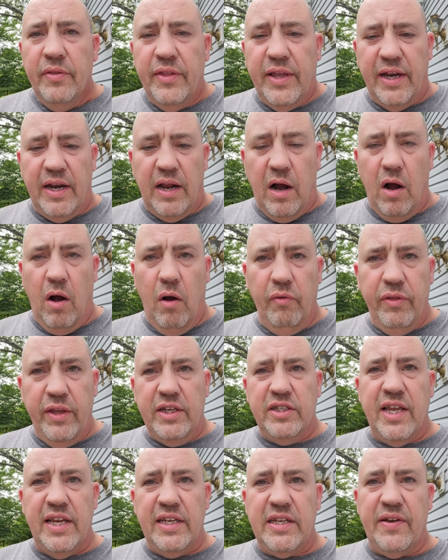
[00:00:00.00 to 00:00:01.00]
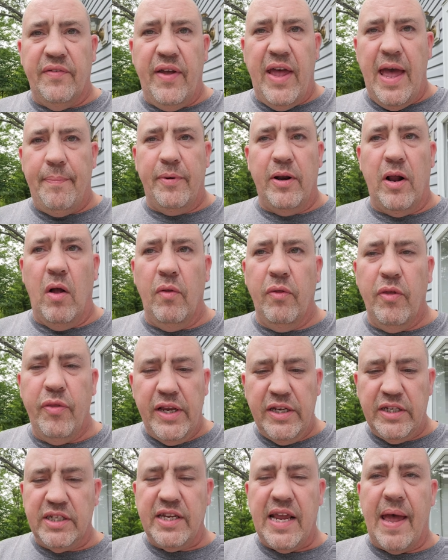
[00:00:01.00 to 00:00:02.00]
that all these things have happened. All the
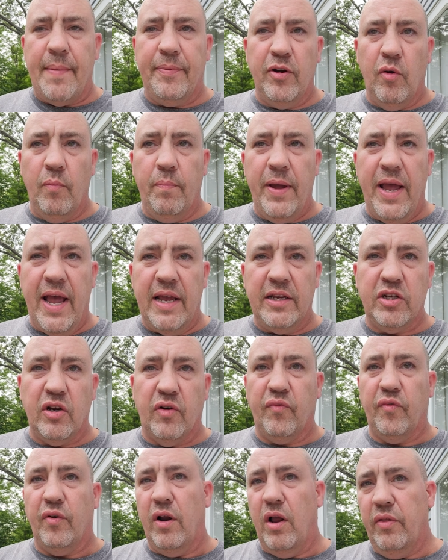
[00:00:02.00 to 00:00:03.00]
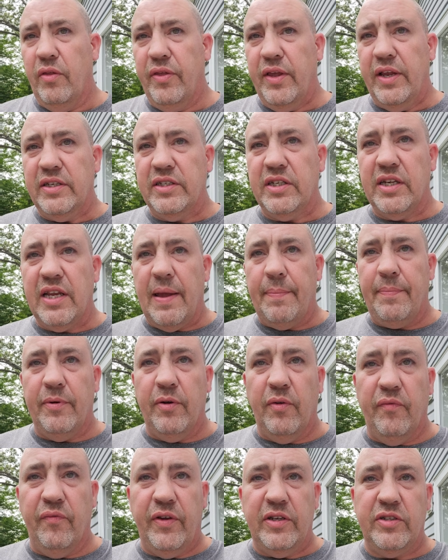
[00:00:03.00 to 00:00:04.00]
things that's happened on Passover, all the things that's
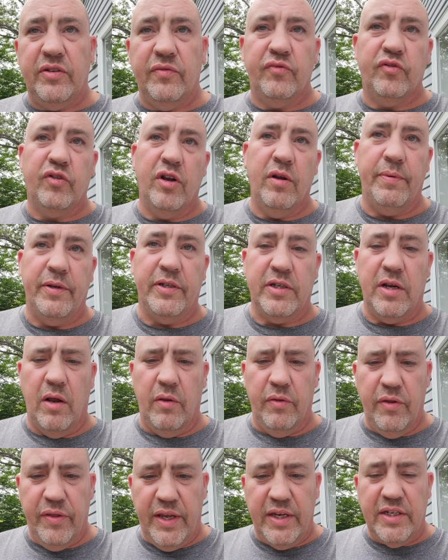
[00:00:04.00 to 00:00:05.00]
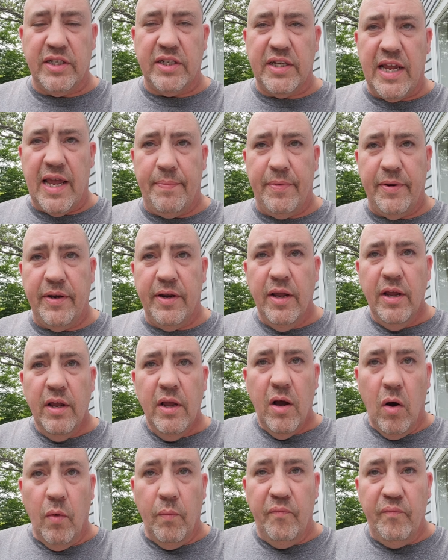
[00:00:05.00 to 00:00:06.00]
happened on Feast of Trumpets, all the things that's happened
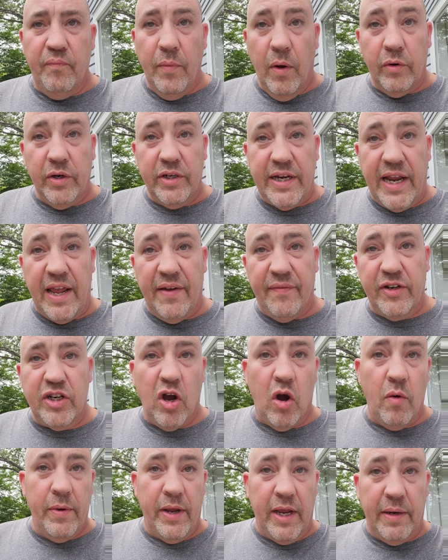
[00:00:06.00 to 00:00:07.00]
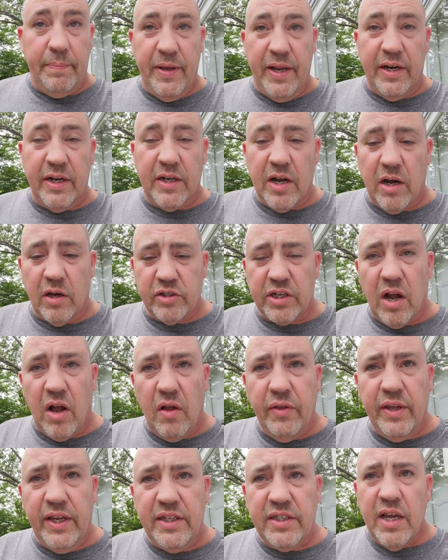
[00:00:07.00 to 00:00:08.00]
on, on the Day of Atonement and Pentecost,
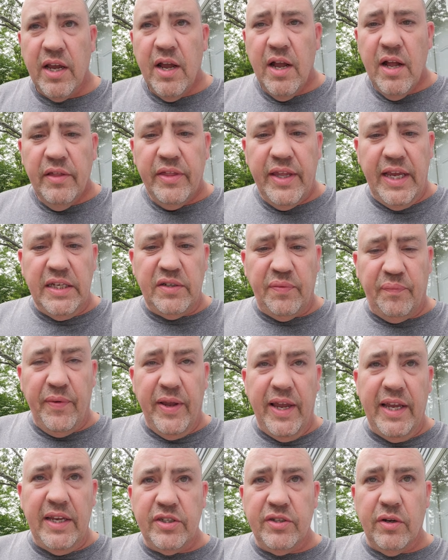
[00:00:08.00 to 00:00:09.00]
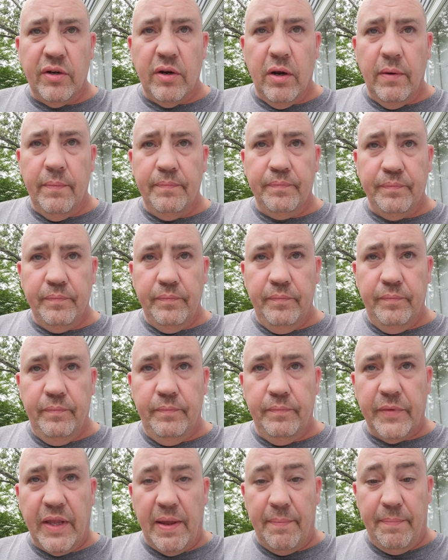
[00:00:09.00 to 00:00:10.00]
all these, these feasts
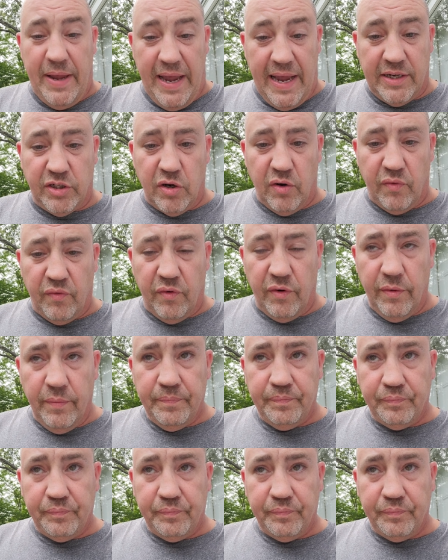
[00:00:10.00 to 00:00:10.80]
and Passover,